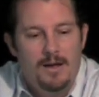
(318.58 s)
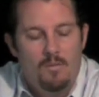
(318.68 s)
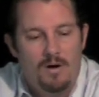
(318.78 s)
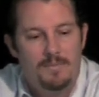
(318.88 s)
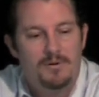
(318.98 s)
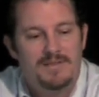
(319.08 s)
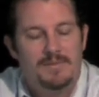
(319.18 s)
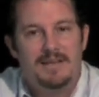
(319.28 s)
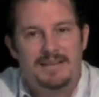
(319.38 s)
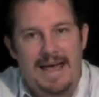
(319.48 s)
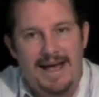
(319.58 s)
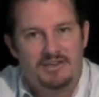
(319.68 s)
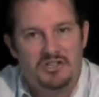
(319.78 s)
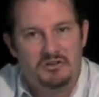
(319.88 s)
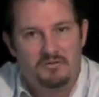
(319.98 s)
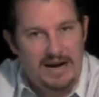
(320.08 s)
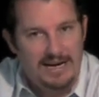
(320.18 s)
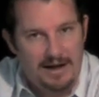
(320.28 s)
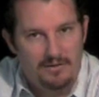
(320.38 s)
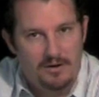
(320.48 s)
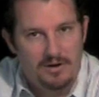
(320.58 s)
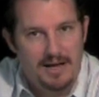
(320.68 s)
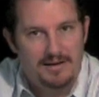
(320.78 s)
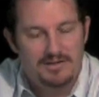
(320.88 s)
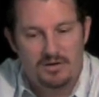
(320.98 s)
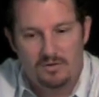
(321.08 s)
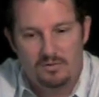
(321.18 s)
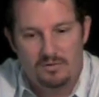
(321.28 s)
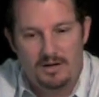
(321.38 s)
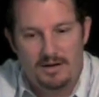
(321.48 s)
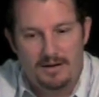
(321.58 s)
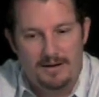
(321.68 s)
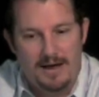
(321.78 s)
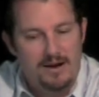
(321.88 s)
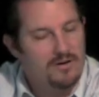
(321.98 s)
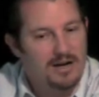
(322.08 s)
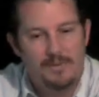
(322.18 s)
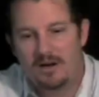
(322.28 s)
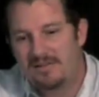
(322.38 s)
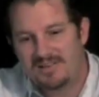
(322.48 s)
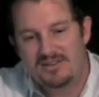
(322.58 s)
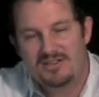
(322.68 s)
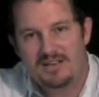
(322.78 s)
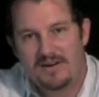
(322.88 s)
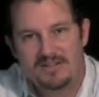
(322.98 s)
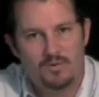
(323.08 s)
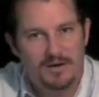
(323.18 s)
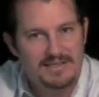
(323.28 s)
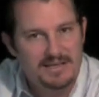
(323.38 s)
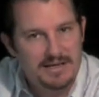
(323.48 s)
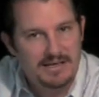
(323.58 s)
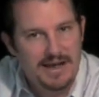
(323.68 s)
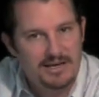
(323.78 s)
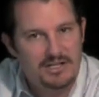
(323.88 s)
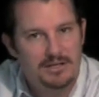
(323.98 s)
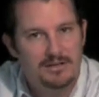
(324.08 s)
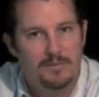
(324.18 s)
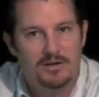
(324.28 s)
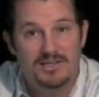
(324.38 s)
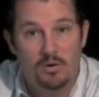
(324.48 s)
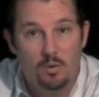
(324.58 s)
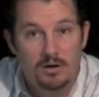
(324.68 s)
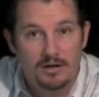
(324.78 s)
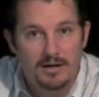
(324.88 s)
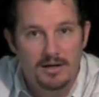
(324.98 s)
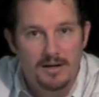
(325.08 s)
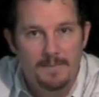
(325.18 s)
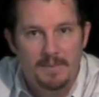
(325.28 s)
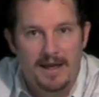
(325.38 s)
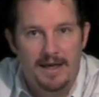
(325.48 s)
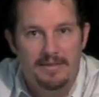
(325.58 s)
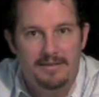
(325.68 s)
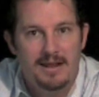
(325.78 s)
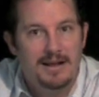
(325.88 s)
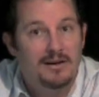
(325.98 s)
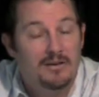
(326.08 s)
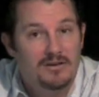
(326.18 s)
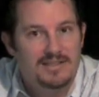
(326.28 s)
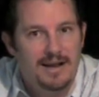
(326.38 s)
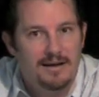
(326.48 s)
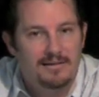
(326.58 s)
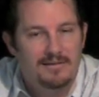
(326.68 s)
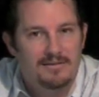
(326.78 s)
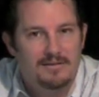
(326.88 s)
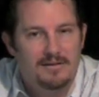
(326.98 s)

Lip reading: want to put something into action right now. Okay. So I don't care about all this other stuff. I just want to see it in action. I want to see it work, and then I can understand